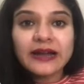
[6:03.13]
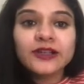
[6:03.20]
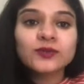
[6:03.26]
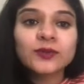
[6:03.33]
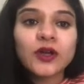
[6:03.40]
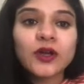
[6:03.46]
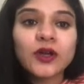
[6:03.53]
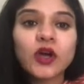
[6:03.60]

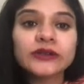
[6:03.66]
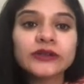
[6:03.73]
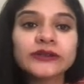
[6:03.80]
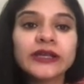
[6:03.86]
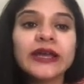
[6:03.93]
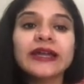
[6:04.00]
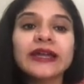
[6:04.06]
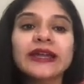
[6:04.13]
because
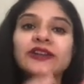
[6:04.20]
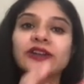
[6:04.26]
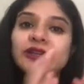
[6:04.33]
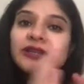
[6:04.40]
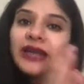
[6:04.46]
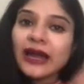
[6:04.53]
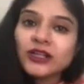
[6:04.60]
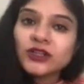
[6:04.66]
it
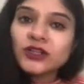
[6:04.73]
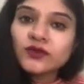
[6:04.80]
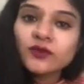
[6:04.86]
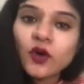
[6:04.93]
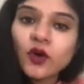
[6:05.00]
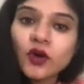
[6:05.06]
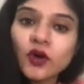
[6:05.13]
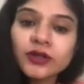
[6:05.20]
reacts with
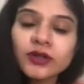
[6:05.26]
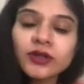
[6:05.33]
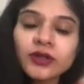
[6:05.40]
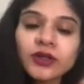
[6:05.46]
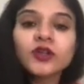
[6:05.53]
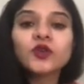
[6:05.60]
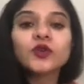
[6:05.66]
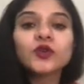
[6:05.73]
water
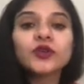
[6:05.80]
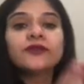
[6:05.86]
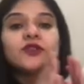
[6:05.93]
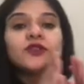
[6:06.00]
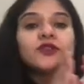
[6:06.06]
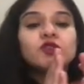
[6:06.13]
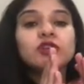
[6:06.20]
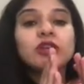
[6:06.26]
to give you
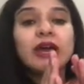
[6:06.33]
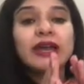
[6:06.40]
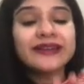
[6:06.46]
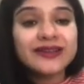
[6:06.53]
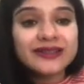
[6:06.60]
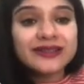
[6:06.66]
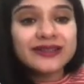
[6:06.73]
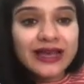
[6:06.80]

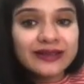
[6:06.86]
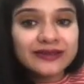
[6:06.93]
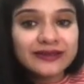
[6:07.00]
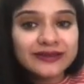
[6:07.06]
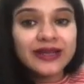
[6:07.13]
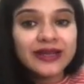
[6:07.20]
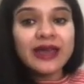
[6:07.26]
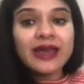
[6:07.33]
nitrous acid
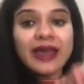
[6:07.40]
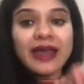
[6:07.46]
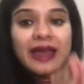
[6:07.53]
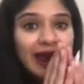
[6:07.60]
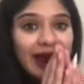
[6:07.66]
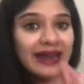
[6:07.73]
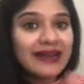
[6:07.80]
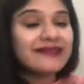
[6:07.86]

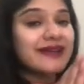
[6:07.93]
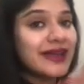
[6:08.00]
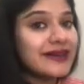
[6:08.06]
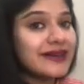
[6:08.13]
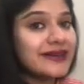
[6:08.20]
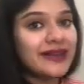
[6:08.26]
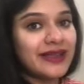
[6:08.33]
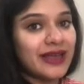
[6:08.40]
and
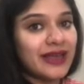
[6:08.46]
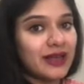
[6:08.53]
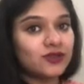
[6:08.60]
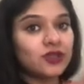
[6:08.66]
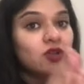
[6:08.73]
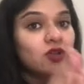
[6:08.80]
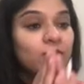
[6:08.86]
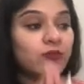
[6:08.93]
nitric acid,
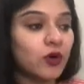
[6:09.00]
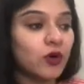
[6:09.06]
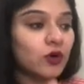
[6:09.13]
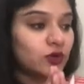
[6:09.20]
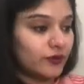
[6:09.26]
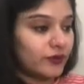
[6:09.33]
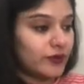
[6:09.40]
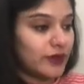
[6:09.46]
both
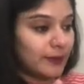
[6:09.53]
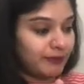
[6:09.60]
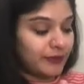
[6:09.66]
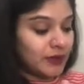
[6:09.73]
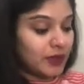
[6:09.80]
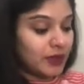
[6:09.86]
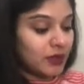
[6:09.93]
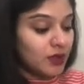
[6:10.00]
of them.
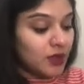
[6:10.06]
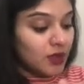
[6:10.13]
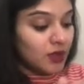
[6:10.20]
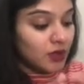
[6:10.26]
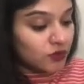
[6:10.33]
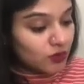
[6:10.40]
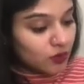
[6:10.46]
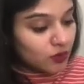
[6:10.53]

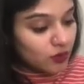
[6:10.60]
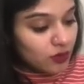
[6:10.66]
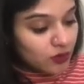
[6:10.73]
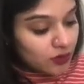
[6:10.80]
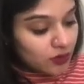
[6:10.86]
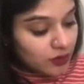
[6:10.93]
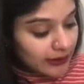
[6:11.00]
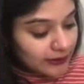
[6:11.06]
So,
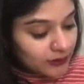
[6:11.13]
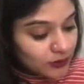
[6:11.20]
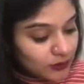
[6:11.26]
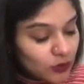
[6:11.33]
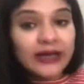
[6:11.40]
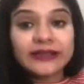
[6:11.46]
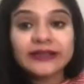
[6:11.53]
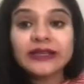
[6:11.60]
let's look
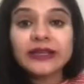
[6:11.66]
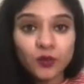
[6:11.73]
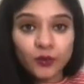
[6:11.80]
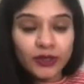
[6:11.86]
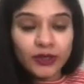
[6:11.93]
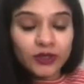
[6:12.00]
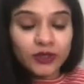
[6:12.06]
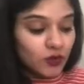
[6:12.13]
at the
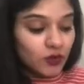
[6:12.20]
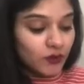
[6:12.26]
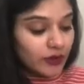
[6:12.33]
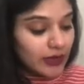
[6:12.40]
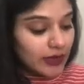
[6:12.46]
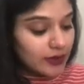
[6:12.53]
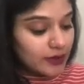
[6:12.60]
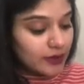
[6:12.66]
equation of that.
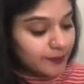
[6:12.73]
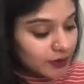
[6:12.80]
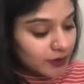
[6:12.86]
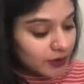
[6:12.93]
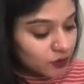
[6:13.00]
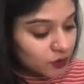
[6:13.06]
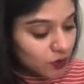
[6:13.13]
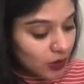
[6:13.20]

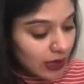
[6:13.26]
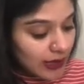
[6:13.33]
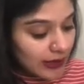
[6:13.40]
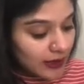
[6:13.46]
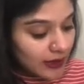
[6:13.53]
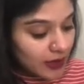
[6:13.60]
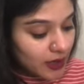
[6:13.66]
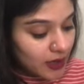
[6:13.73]
So, I
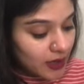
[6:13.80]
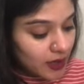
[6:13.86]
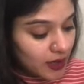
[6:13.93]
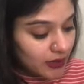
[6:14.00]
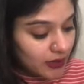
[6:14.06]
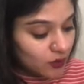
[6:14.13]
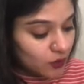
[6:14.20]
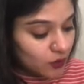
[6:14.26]
have
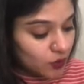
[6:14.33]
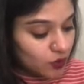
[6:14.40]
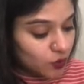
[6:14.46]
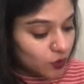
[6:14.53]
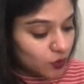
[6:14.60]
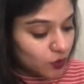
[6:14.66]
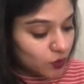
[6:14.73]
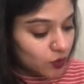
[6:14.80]
NO2
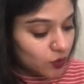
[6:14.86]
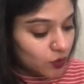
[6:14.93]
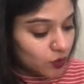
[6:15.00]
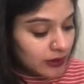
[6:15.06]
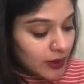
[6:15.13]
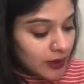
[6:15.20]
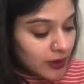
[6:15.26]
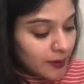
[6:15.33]

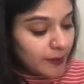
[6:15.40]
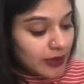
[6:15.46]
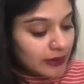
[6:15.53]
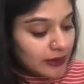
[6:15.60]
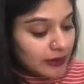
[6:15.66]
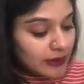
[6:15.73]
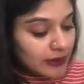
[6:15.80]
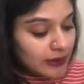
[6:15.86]
plus
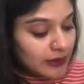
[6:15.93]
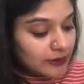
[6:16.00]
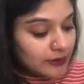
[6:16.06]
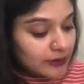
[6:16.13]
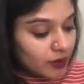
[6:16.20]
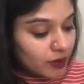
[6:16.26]
water.